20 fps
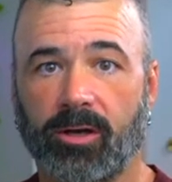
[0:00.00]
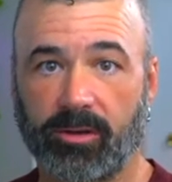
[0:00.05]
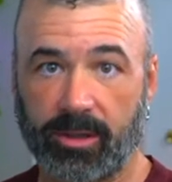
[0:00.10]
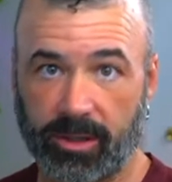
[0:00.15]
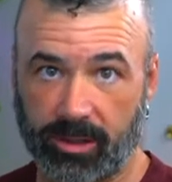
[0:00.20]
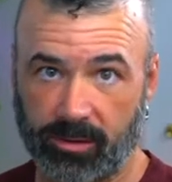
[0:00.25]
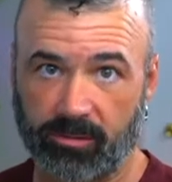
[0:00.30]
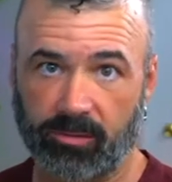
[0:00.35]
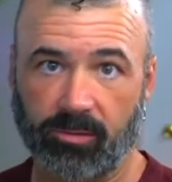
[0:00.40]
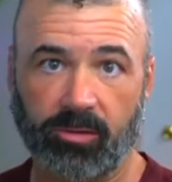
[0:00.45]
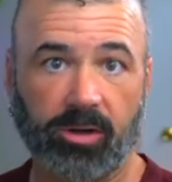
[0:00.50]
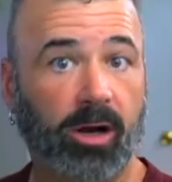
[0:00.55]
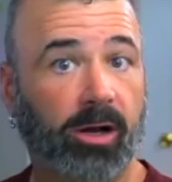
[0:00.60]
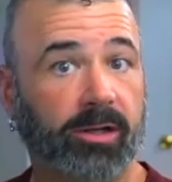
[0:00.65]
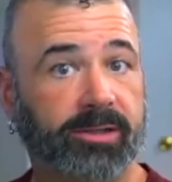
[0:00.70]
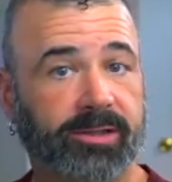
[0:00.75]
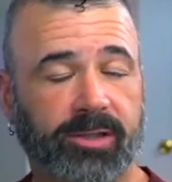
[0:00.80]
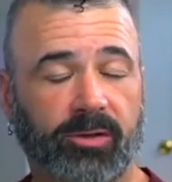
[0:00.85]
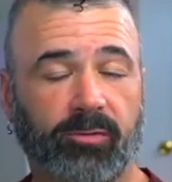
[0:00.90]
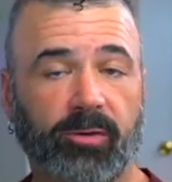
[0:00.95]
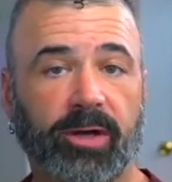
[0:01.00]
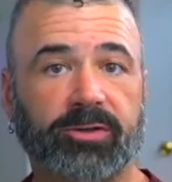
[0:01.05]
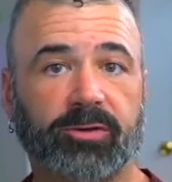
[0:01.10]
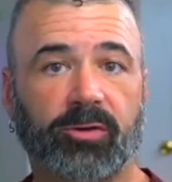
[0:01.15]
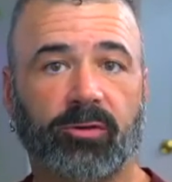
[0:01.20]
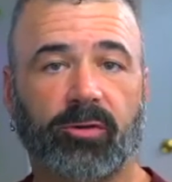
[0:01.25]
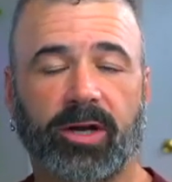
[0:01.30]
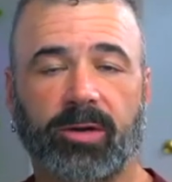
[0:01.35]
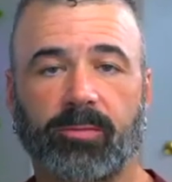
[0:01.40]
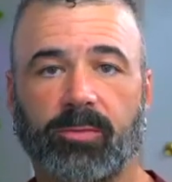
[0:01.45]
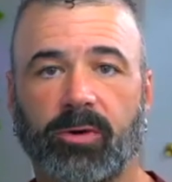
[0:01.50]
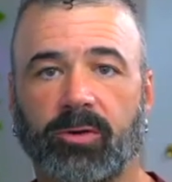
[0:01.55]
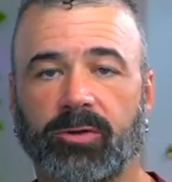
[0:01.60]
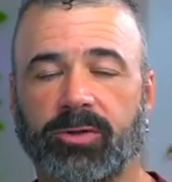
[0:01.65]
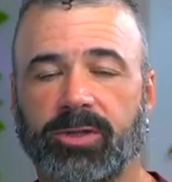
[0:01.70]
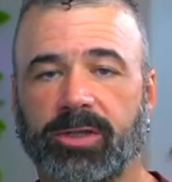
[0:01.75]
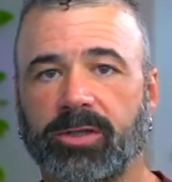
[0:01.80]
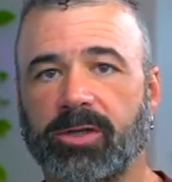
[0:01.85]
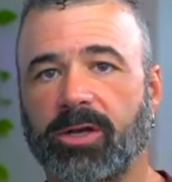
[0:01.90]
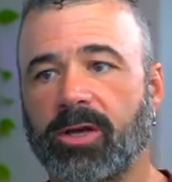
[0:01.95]
in constant retrograde
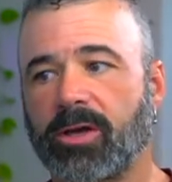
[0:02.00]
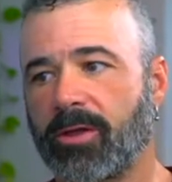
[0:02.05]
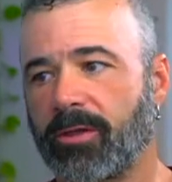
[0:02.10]
motion